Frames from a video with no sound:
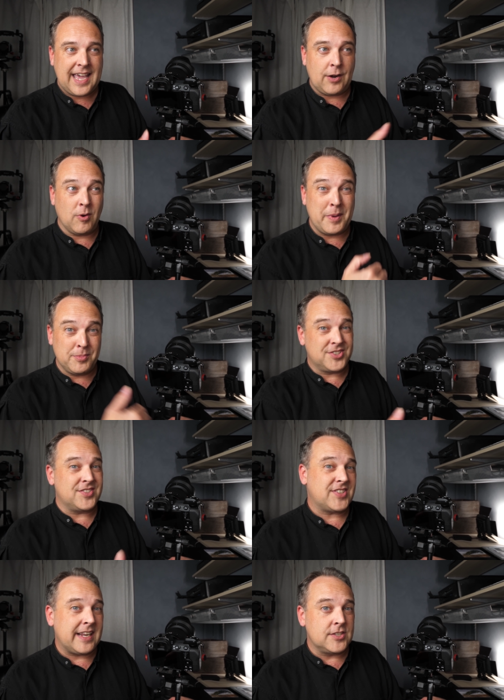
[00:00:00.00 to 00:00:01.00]
and it remembers
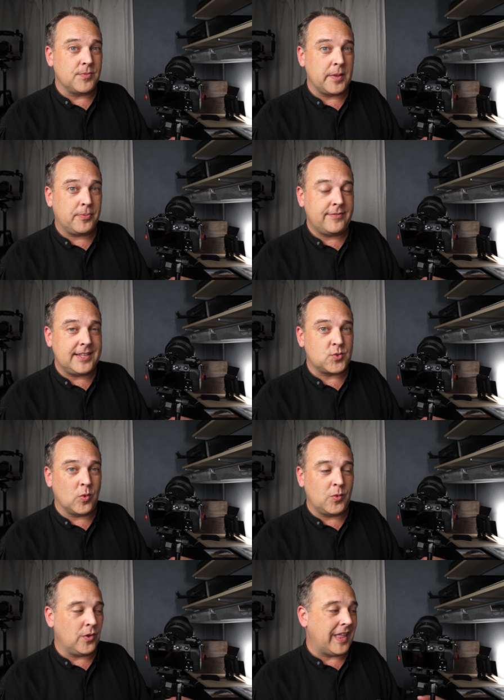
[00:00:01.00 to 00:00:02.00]
the settings from the previous
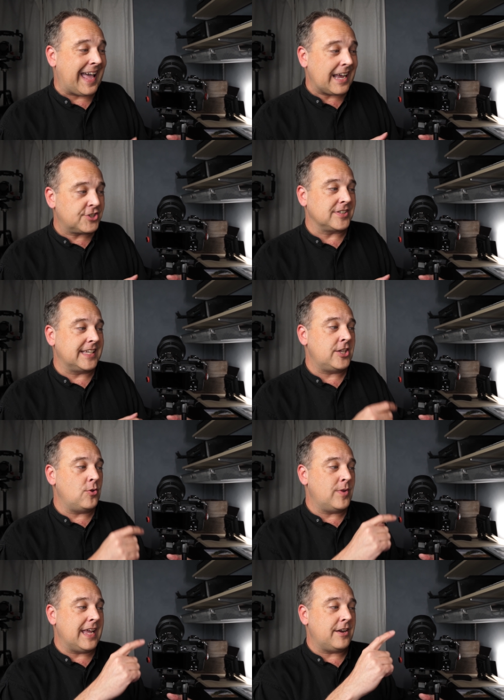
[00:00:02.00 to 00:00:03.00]
one. Well, actually
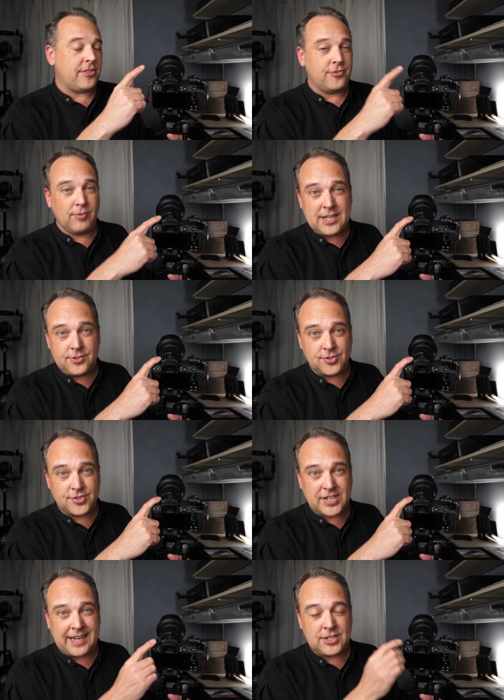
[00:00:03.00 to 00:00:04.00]
you get three user
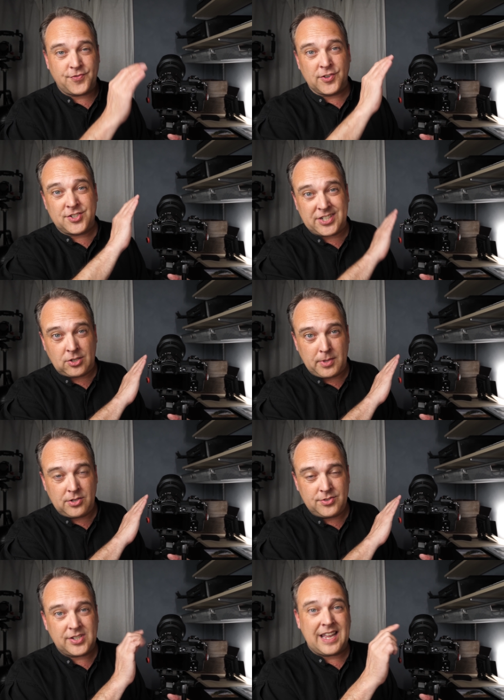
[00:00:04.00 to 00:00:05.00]
settings for still
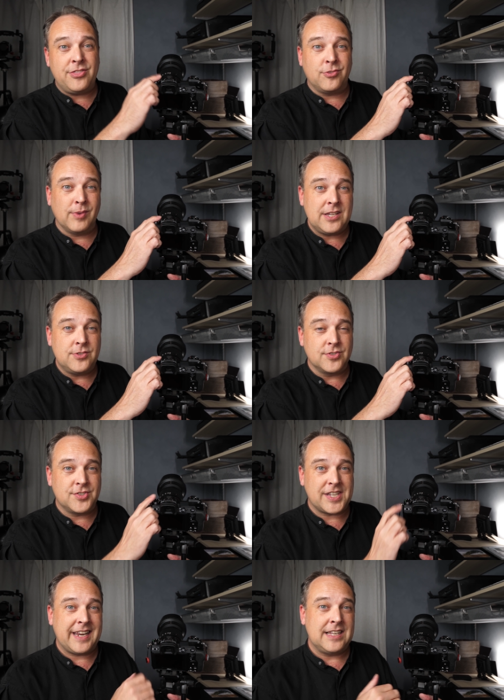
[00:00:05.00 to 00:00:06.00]
modes and three user
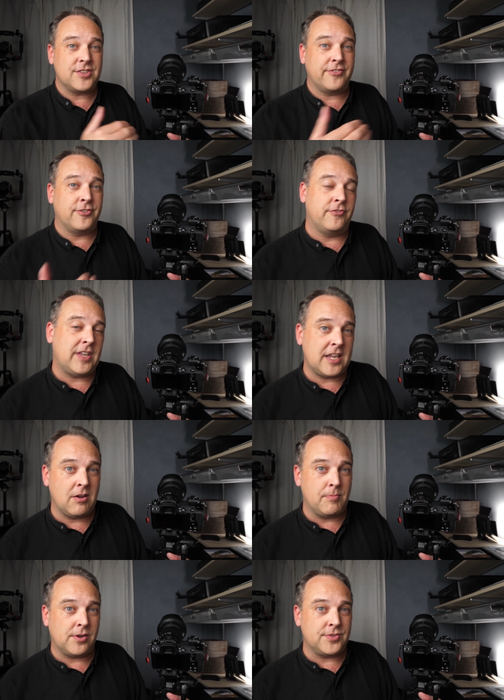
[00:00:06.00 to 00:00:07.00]
settings for
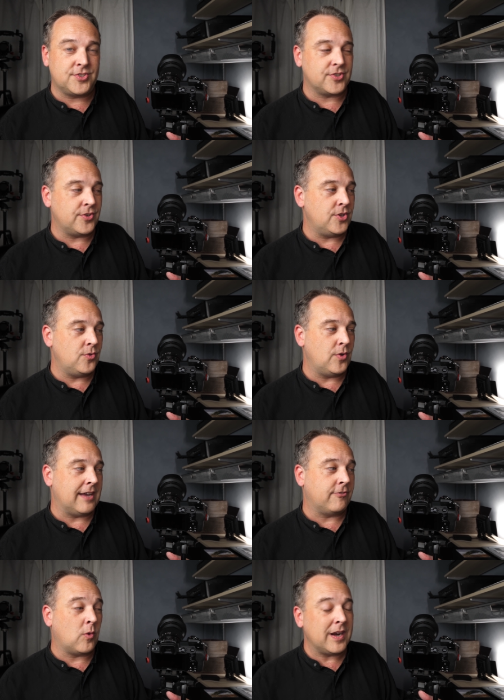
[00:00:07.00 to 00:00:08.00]
video modes, so you
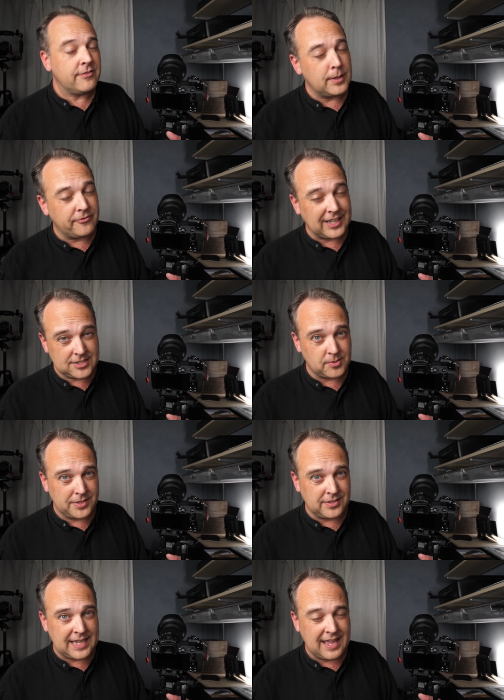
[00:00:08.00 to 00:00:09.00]
have quite a bit of
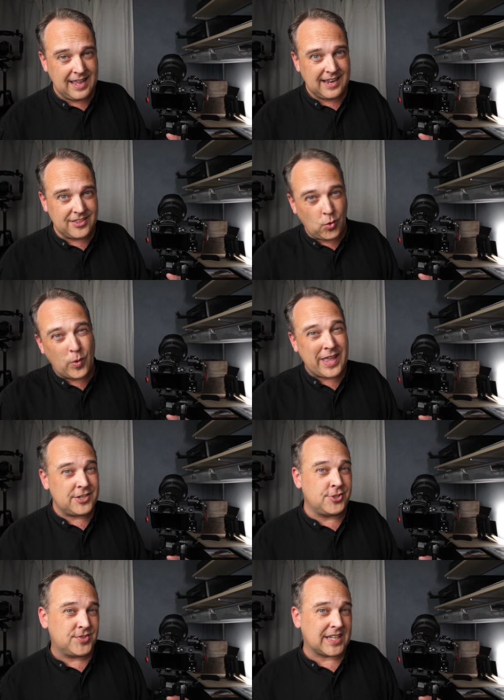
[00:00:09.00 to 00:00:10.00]
flexibility in the way
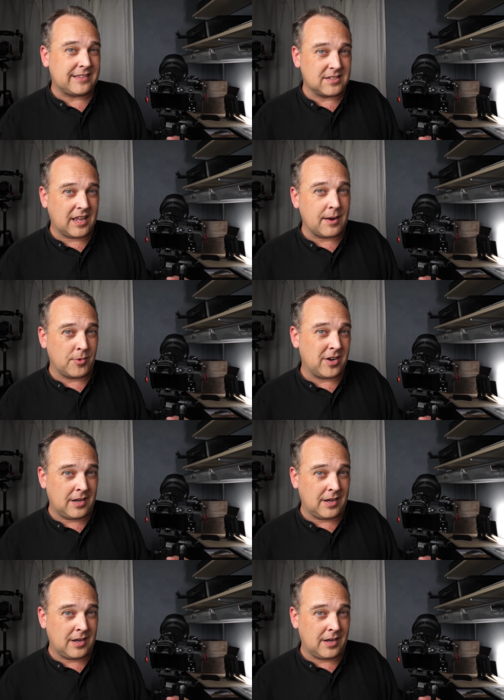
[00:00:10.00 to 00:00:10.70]
that you set this camera